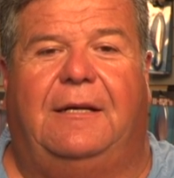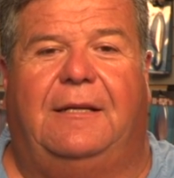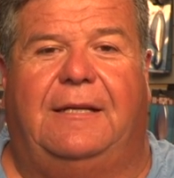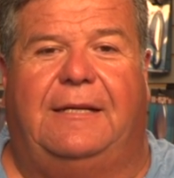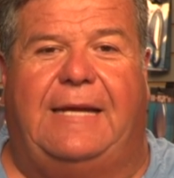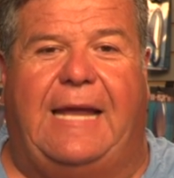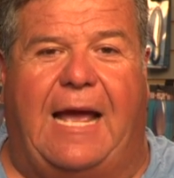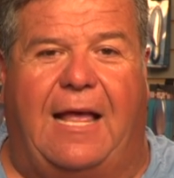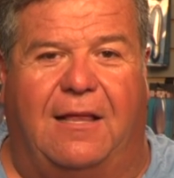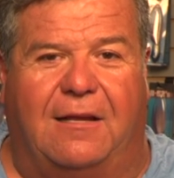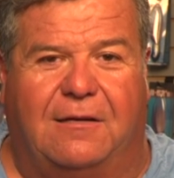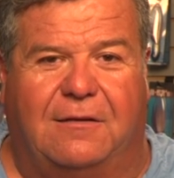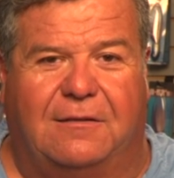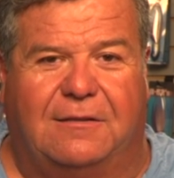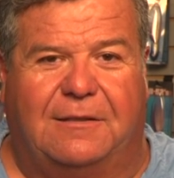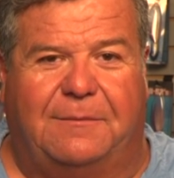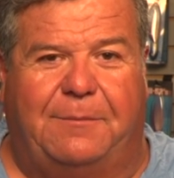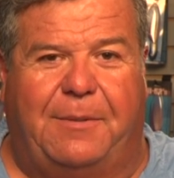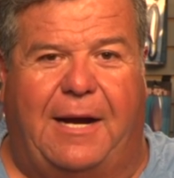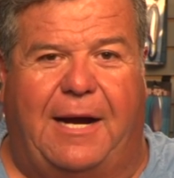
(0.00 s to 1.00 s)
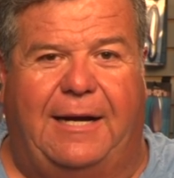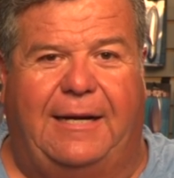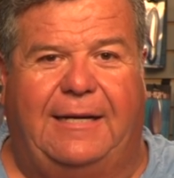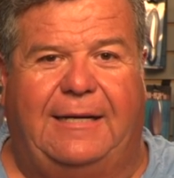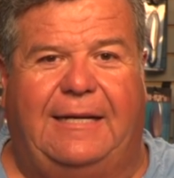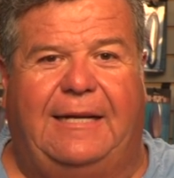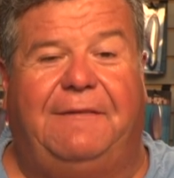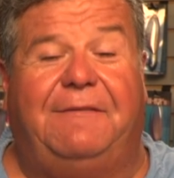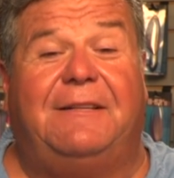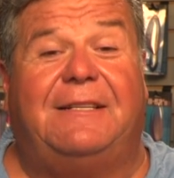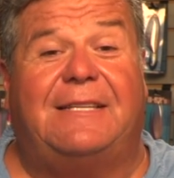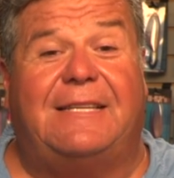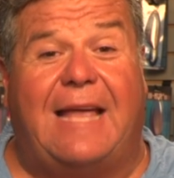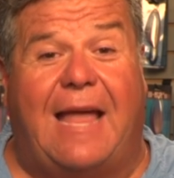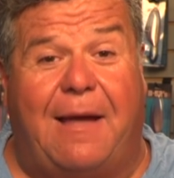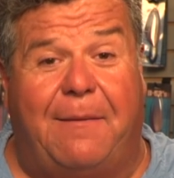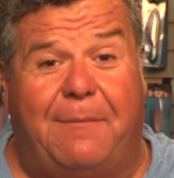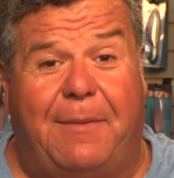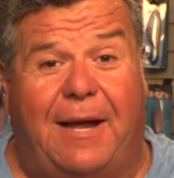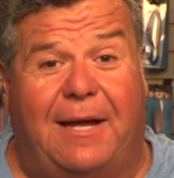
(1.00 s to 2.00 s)
The calicos are biting, even
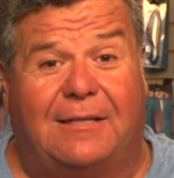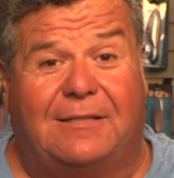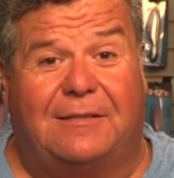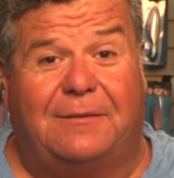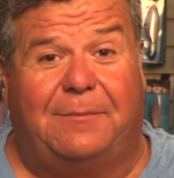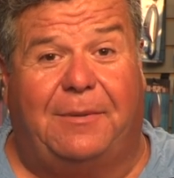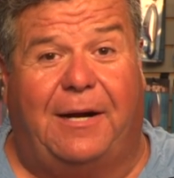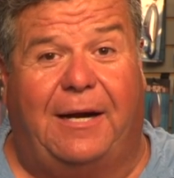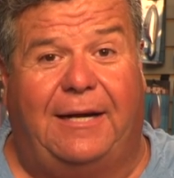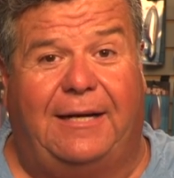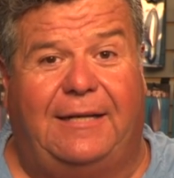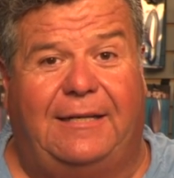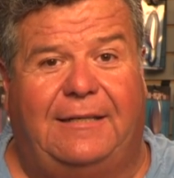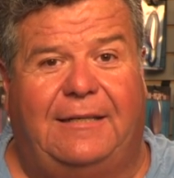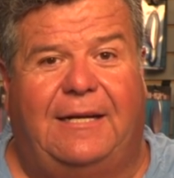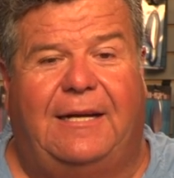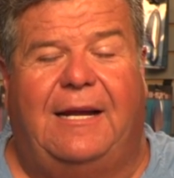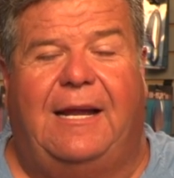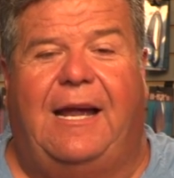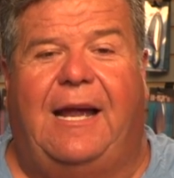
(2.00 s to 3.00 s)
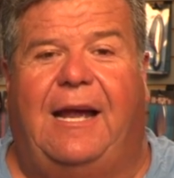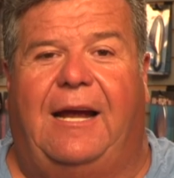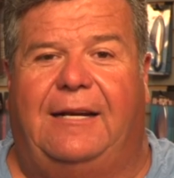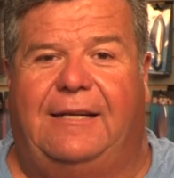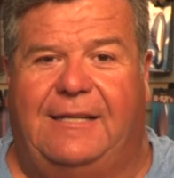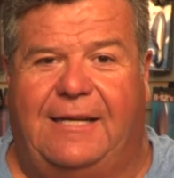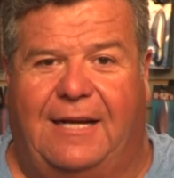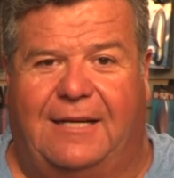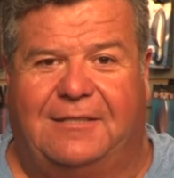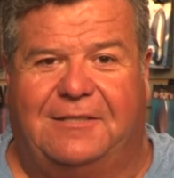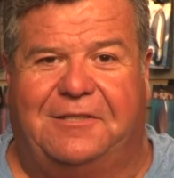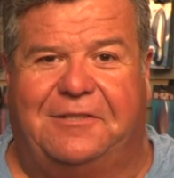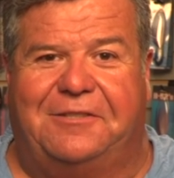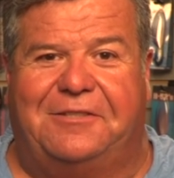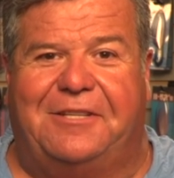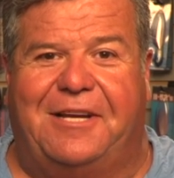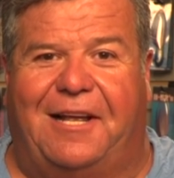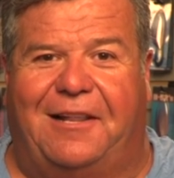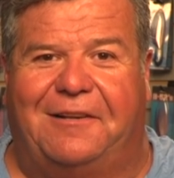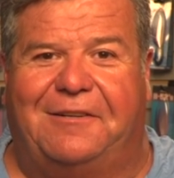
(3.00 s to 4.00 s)
sand bass are biting. And yes,
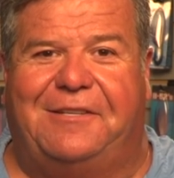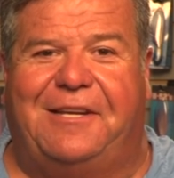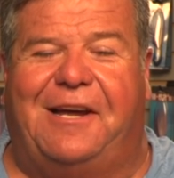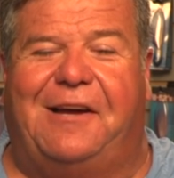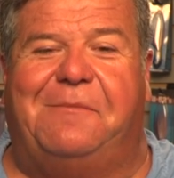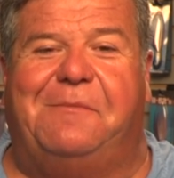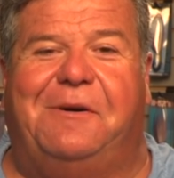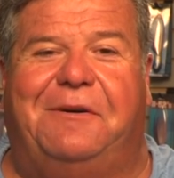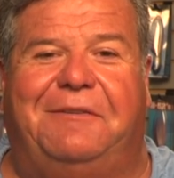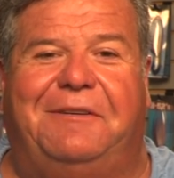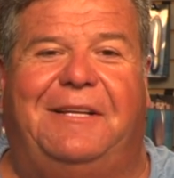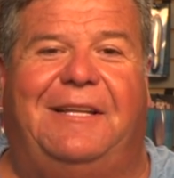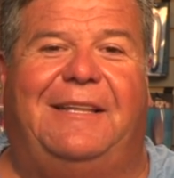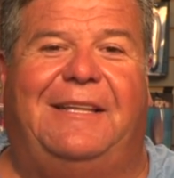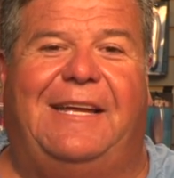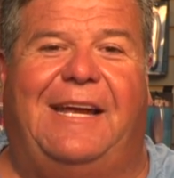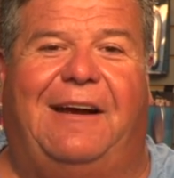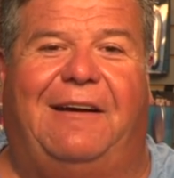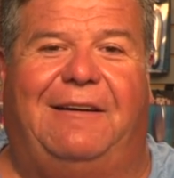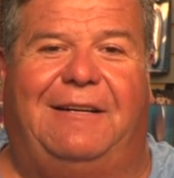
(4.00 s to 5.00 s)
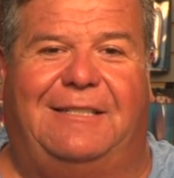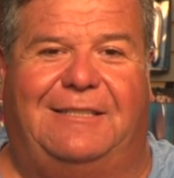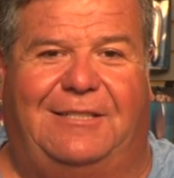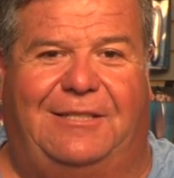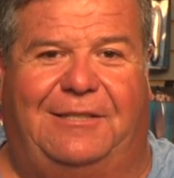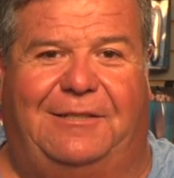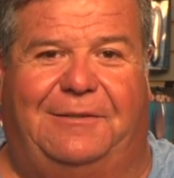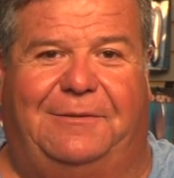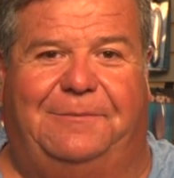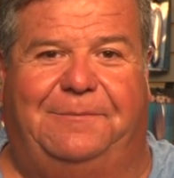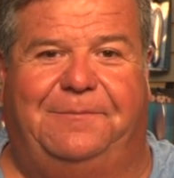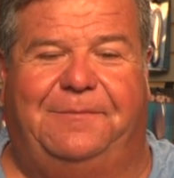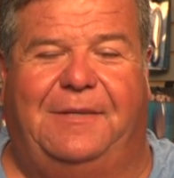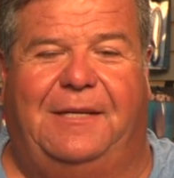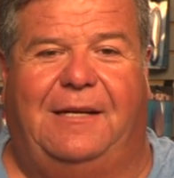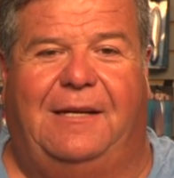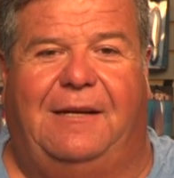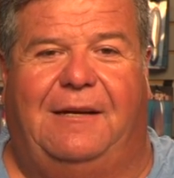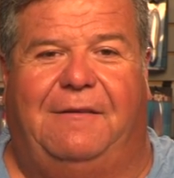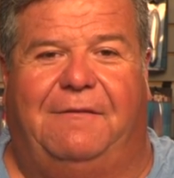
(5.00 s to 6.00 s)
there's yellowtail moving in the area too.
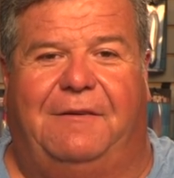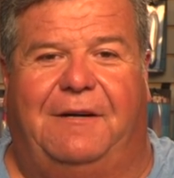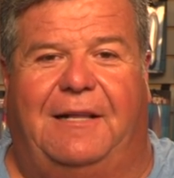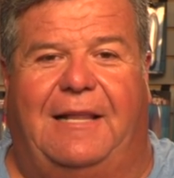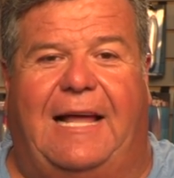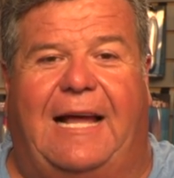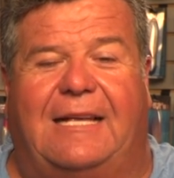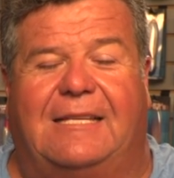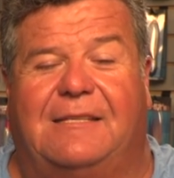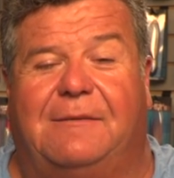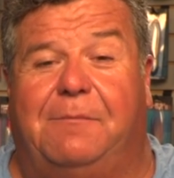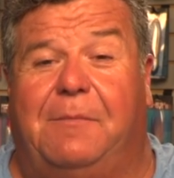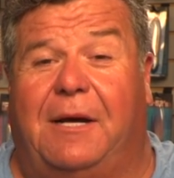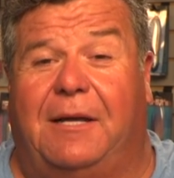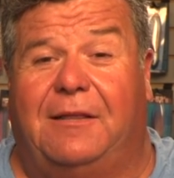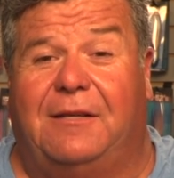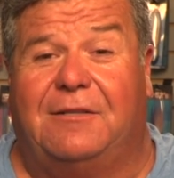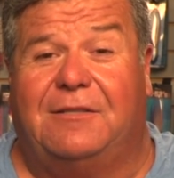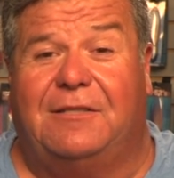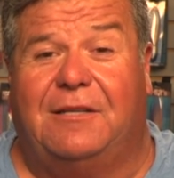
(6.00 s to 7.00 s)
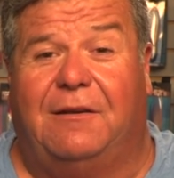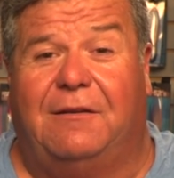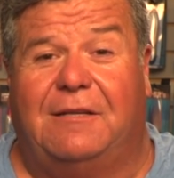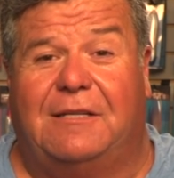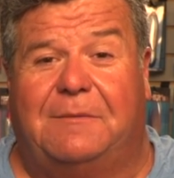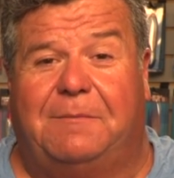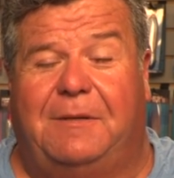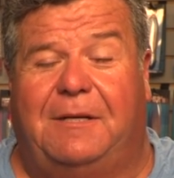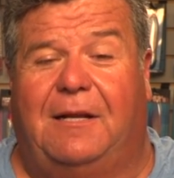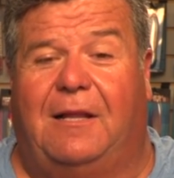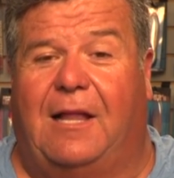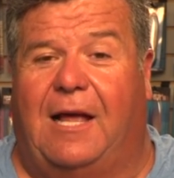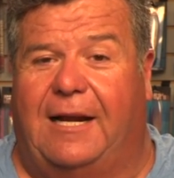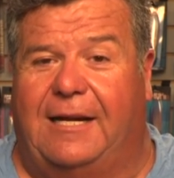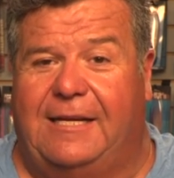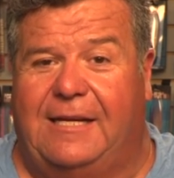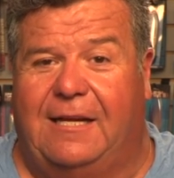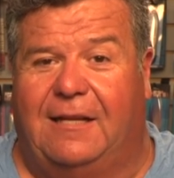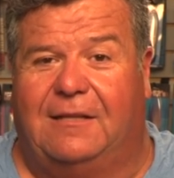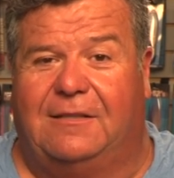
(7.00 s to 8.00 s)
For the last month or so, there's been a
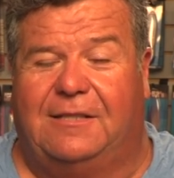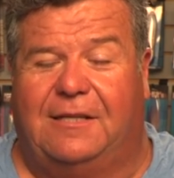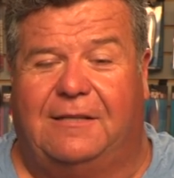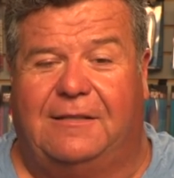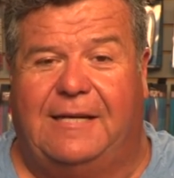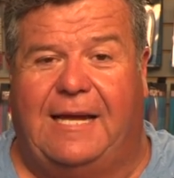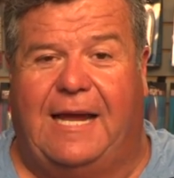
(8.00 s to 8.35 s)
lot of yellowtail